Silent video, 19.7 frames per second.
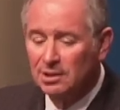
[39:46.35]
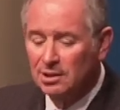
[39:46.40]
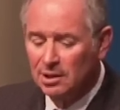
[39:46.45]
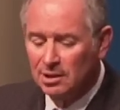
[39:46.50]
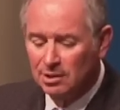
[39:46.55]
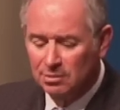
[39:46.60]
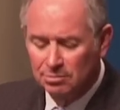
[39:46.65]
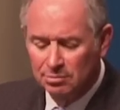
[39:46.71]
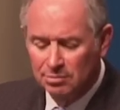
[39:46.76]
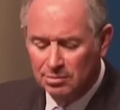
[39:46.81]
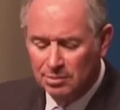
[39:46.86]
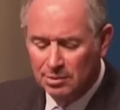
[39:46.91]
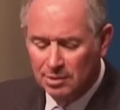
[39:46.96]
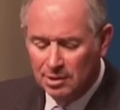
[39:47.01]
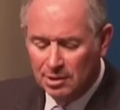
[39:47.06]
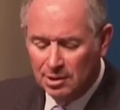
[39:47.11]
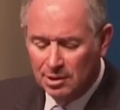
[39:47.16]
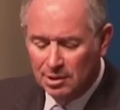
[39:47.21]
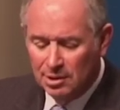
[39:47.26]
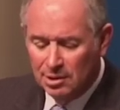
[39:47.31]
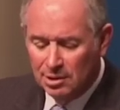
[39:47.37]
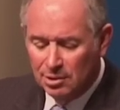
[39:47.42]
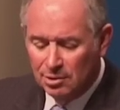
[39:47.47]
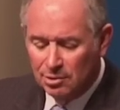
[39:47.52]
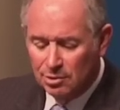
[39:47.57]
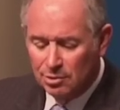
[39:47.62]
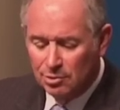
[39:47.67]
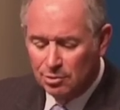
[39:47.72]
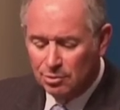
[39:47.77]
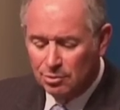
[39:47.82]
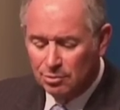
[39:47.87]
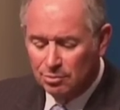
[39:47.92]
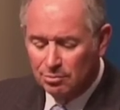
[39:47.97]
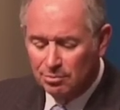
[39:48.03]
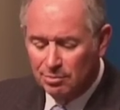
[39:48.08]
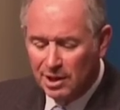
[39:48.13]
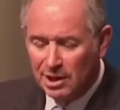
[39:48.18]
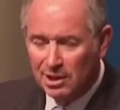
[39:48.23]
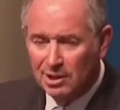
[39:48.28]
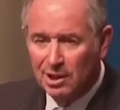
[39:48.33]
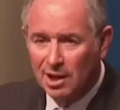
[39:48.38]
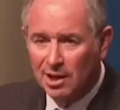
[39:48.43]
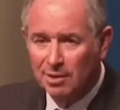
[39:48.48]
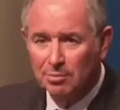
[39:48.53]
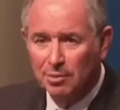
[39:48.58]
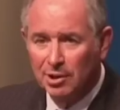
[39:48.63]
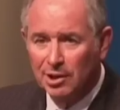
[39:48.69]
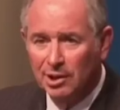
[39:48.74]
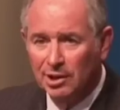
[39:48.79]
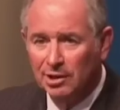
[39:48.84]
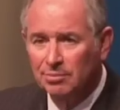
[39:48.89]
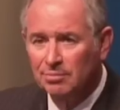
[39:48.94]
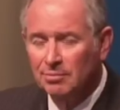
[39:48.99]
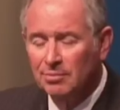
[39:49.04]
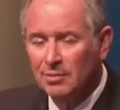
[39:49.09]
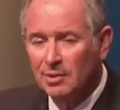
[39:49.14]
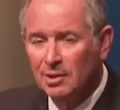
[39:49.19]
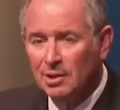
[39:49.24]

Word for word: um, you, will make a lot of money.